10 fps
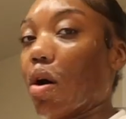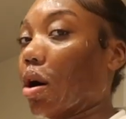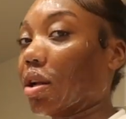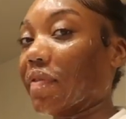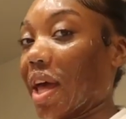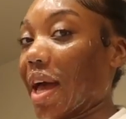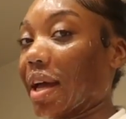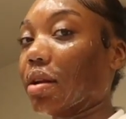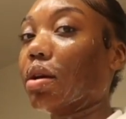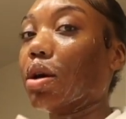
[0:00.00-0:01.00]
All of
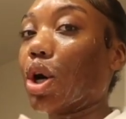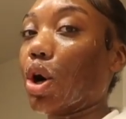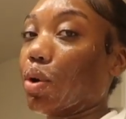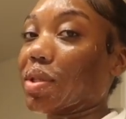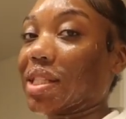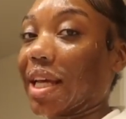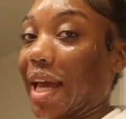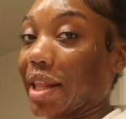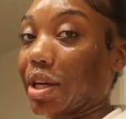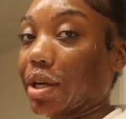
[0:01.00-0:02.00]
that goes
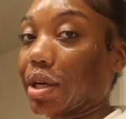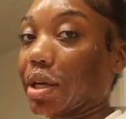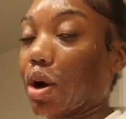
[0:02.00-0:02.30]
together,